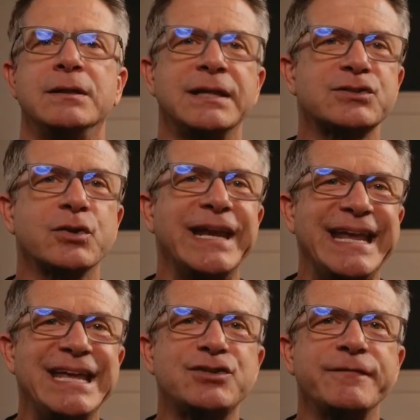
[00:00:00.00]
Let's look at
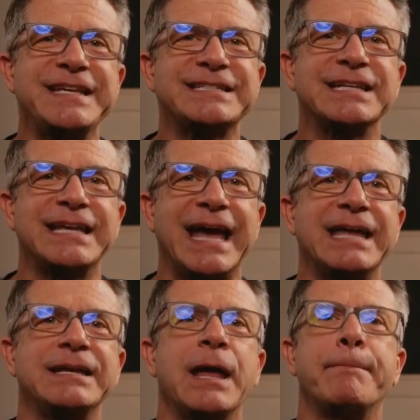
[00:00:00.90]
each of these
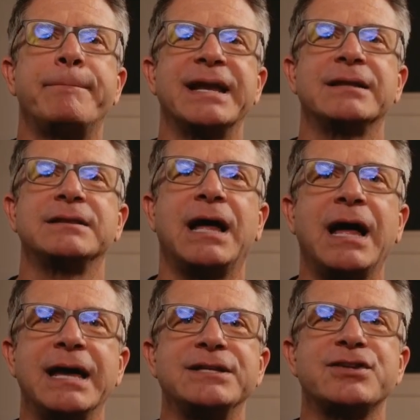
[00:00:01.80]
again, but
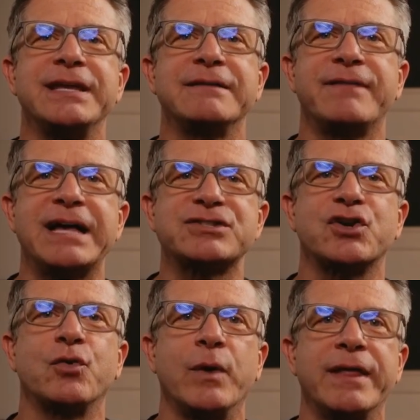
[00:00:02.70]
aligned to the
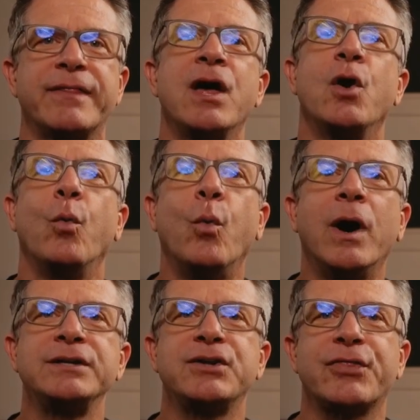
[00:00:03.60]
investor with
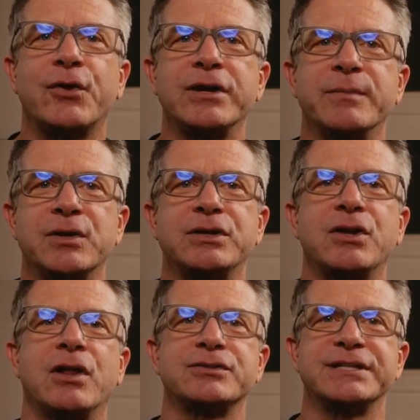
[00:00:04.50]
$1 to $30 million
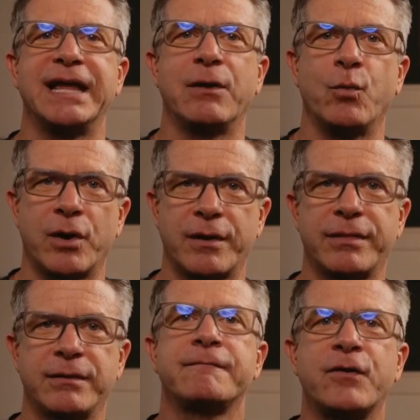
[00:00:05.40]
in net worth.
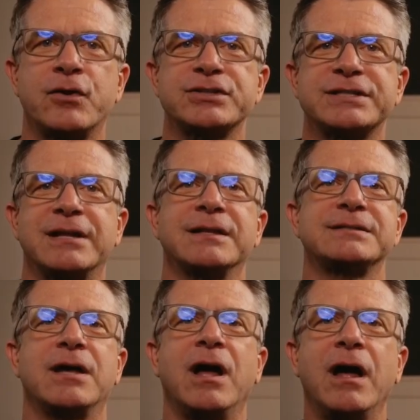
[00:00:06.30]
First,
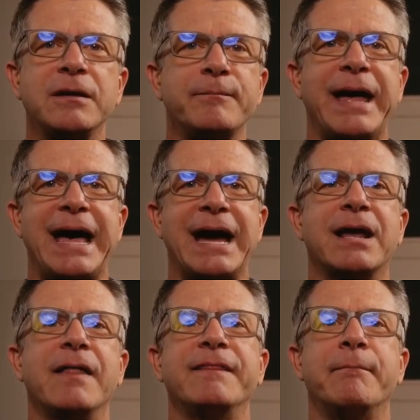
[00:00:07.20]
let's
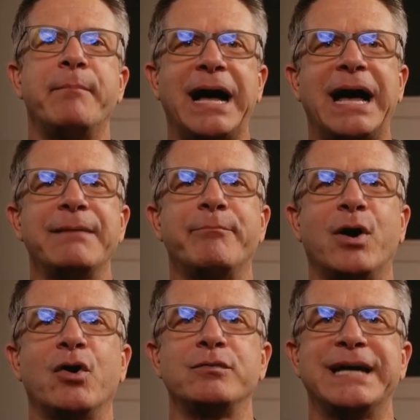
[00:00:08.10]
unpack the buy,
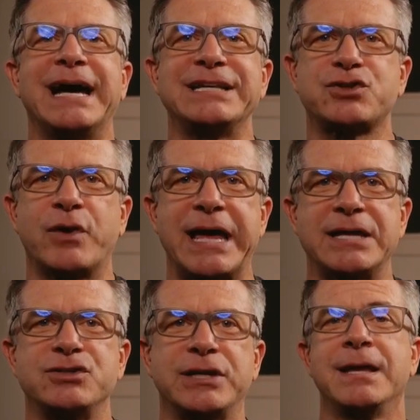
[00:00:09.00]
borrow, die strategy.